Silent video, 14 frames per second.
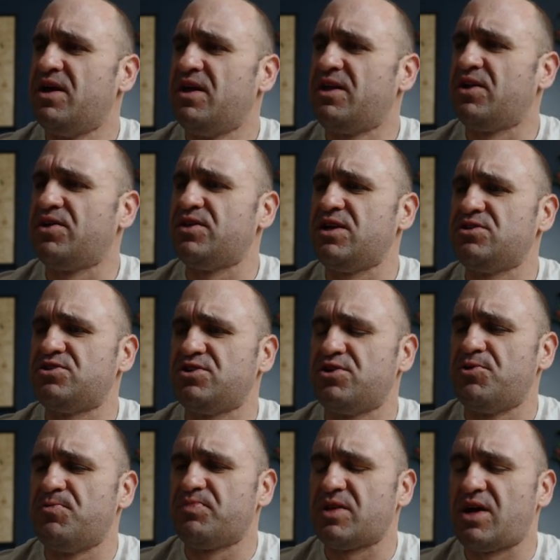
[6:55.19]
The other thing
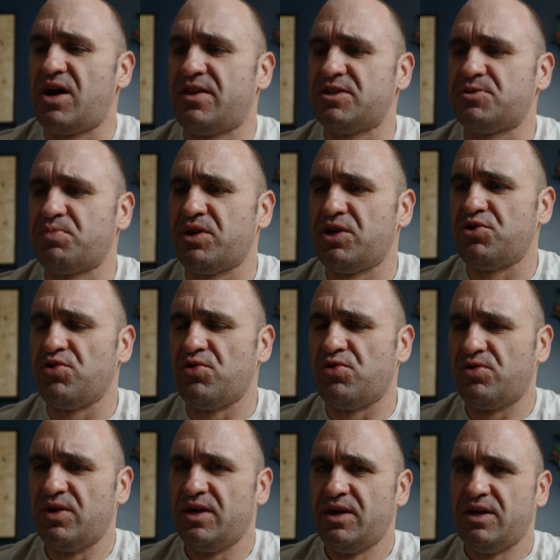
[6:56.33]
too, that's pretty
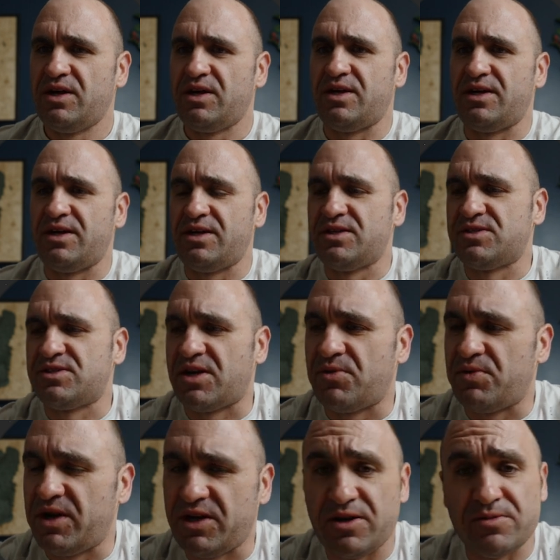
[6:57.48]
cool, is
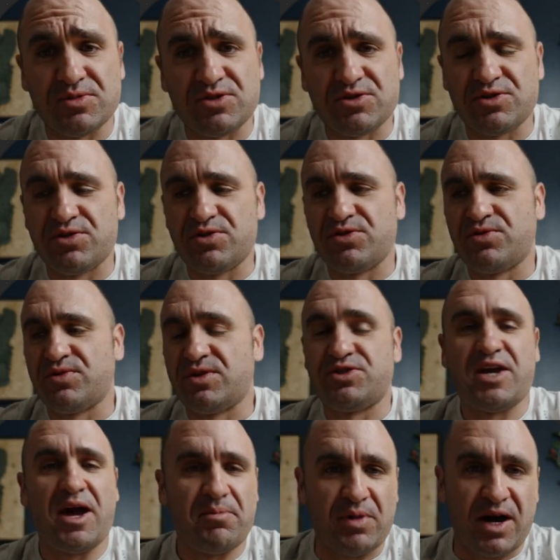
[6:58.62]
when it comes to the
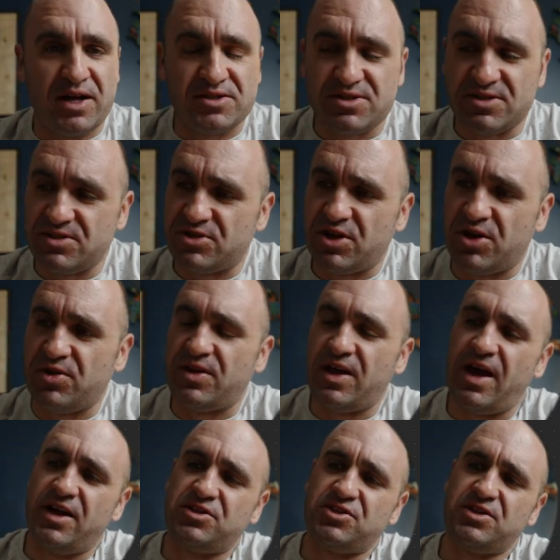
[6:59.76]
chatbots. So they
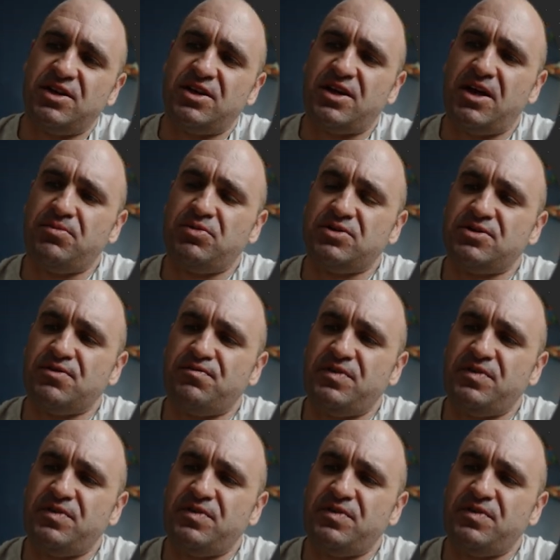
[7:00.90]
actually enabled some